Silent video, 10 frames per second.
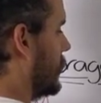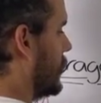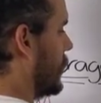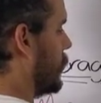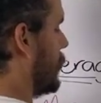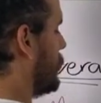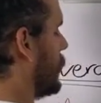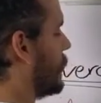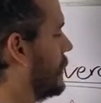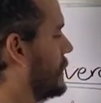And one
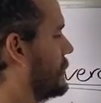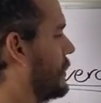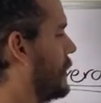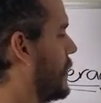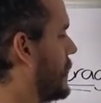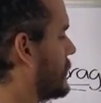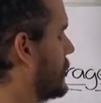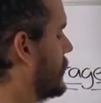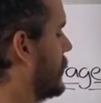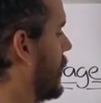burger, let's say it has
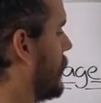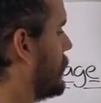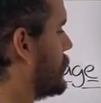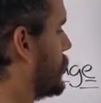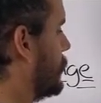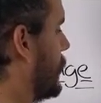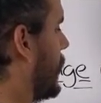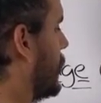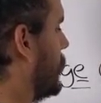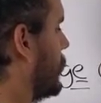an average order value